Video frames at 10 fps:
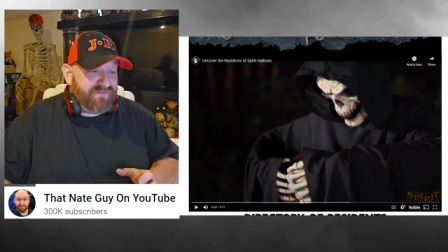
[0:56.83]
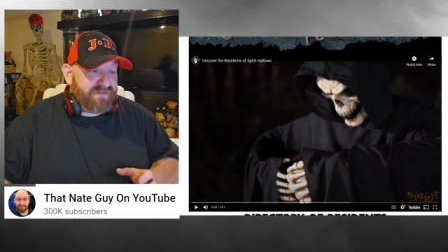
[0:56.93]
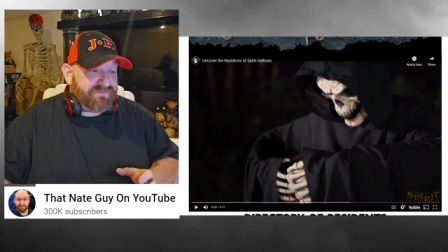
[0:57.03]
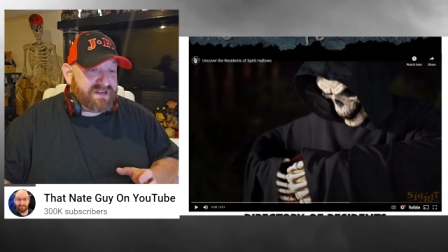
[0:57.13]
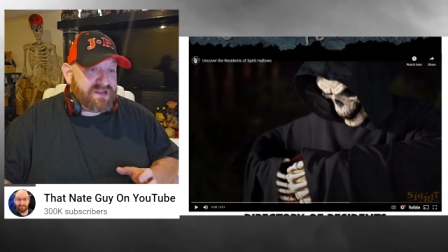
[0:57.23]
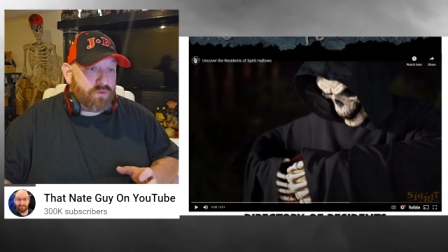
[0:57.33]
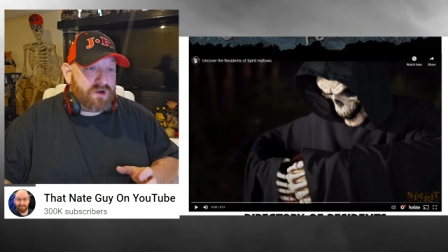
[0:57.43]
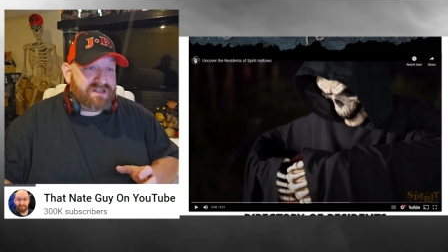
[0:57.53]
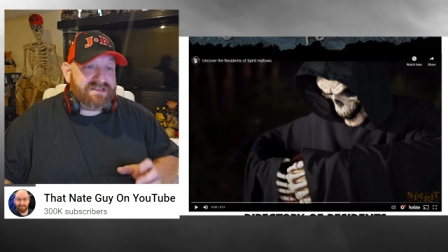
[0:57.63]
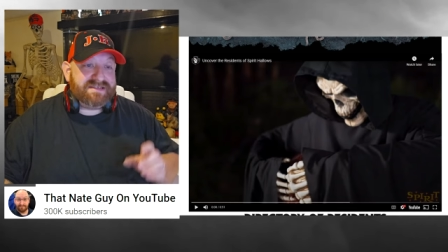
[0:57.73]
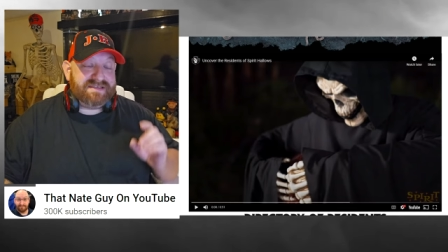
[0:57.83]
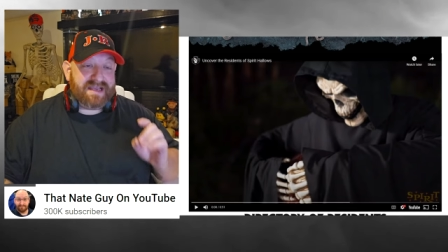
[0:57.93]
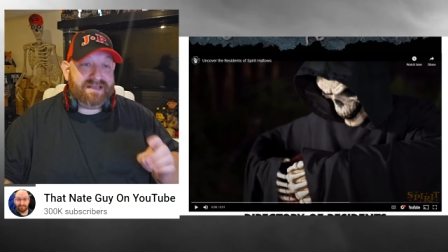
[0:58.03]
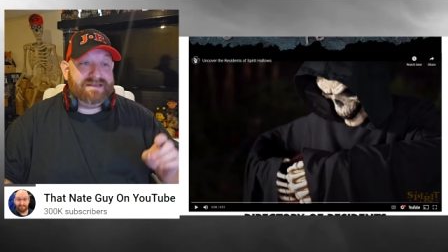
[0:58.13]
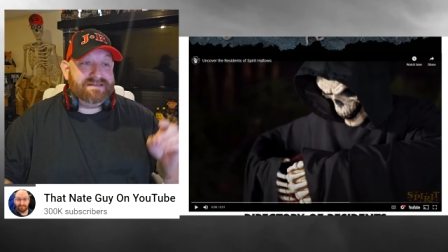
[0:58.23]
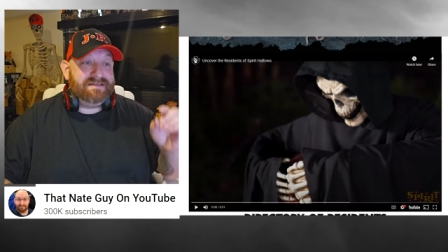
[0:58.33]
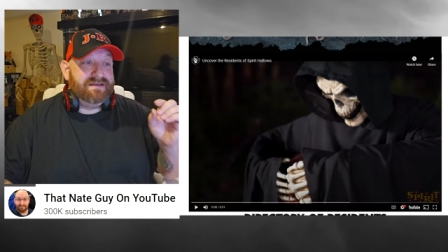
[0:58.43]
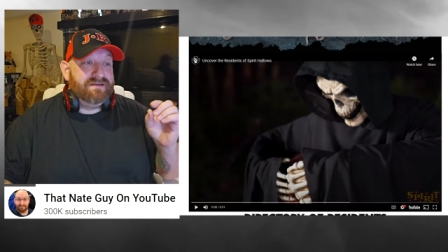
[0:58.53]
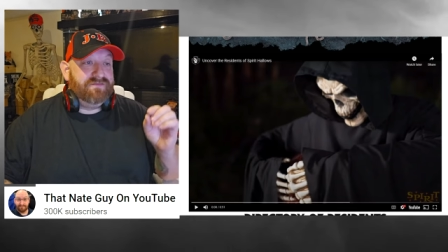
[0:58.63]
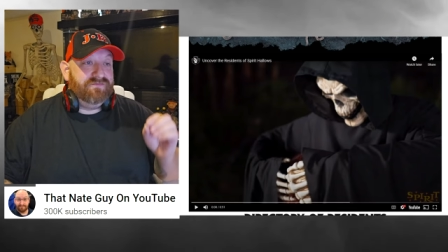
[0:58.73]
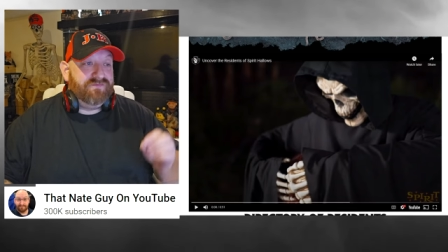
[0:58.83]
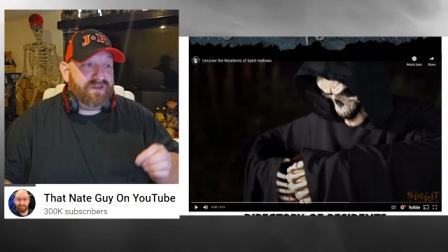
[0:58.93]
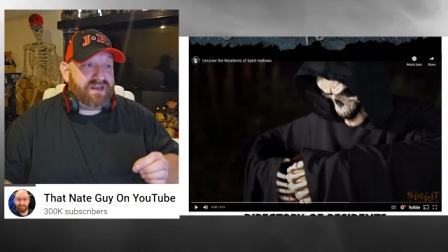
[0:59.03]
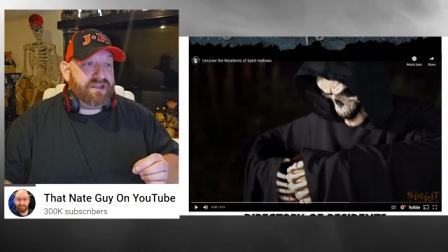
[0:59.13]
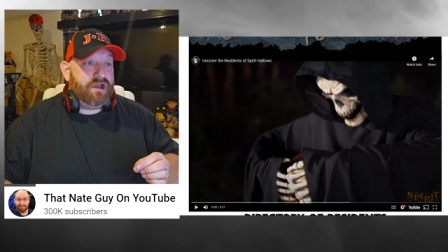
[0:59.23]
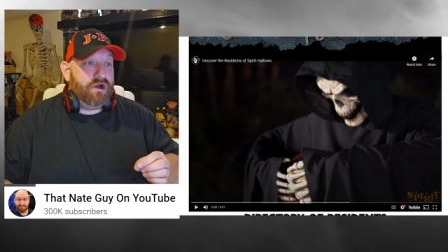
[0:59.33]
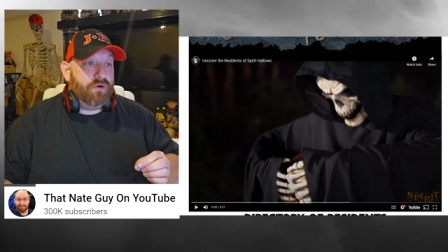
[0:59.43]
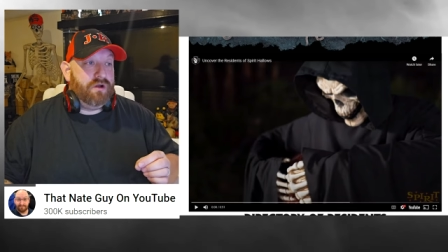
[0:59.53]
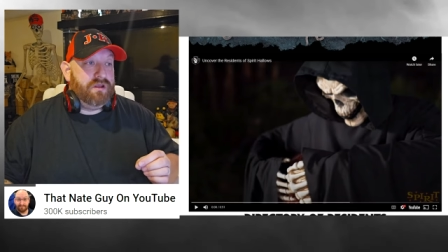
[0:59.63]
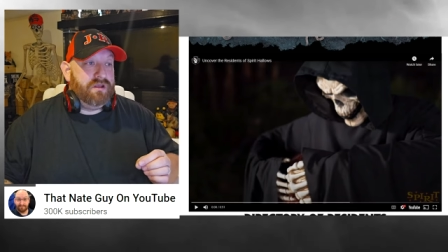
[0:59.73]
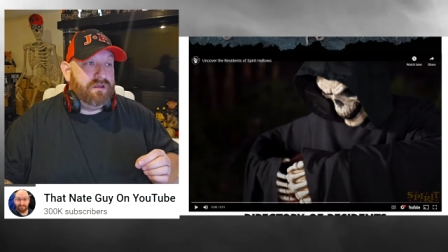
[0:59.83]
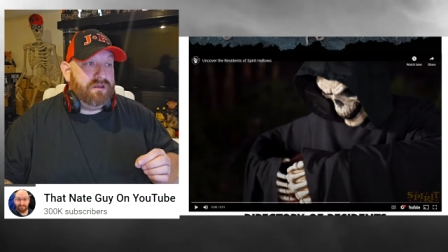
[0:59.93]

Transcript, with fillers: 51-second video.